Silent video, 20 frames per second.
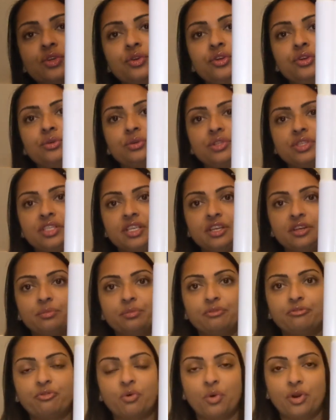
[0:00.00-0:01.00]
so you'll see a
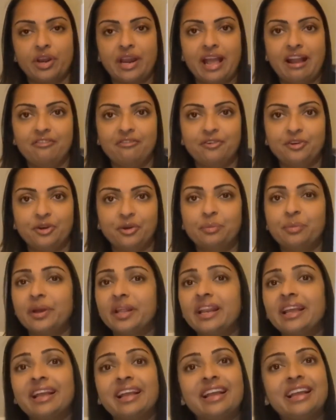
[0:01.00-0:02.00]
before and after,
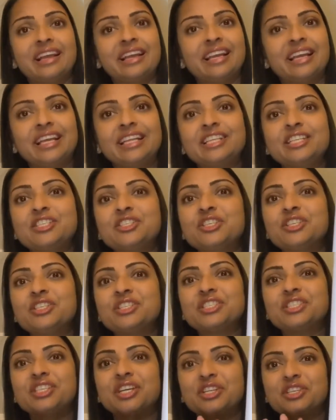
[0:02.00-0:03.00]
but it is
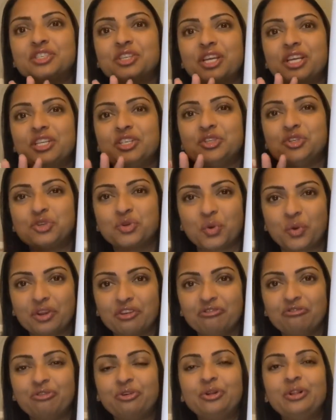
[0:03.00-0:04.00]
just such a
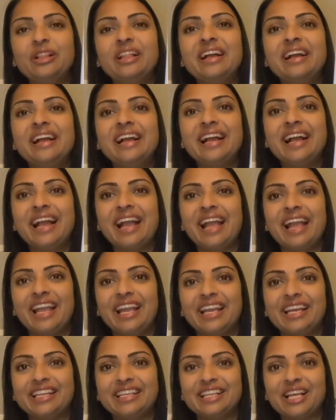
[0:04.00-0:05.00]
joyful
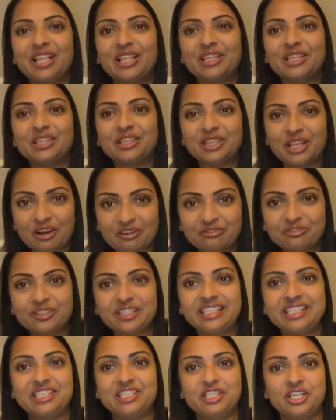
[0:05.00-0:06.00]
and
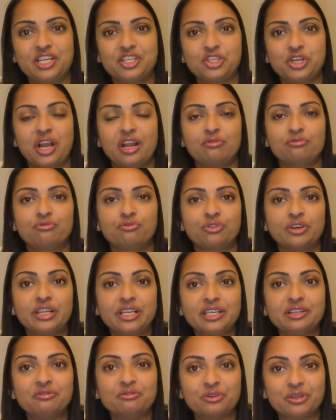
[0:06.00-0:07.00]
lovely stitch. I
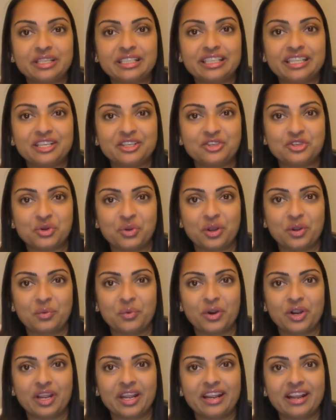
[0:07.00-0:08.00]
really enjoy
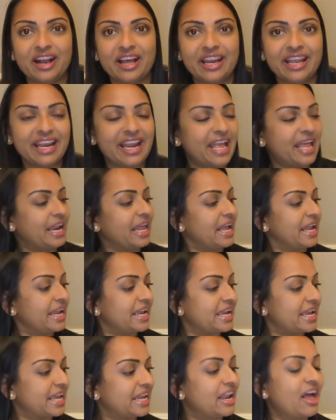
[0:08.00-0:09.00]
working on it, and
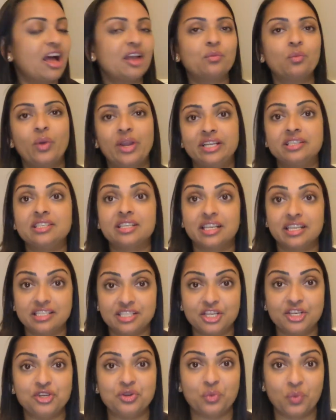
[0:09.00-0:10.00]
I cannot wait to
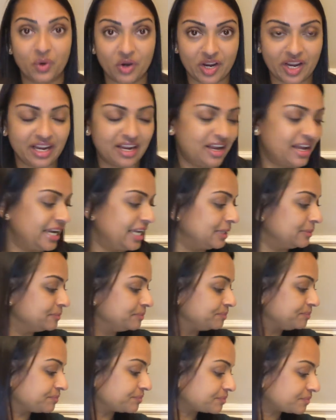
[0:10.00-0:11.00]
continue working on it.
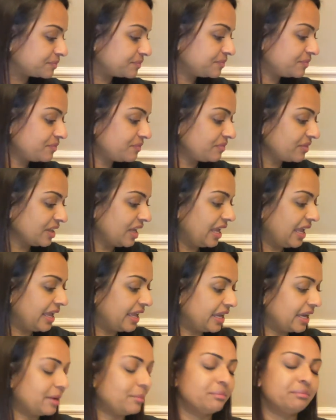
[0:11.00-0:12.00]

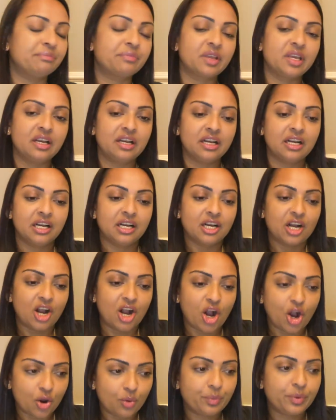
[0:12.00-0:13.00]
And I'm
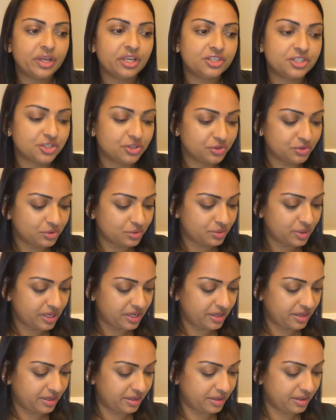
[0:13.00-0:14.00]
hoping to,
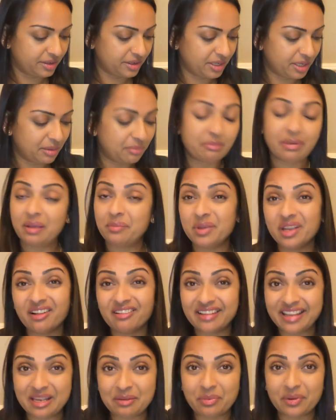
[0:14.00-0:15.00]
maybe
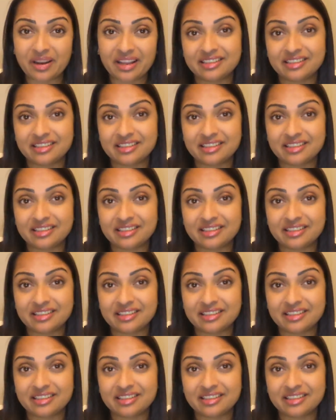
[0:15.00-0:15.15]
I'll keep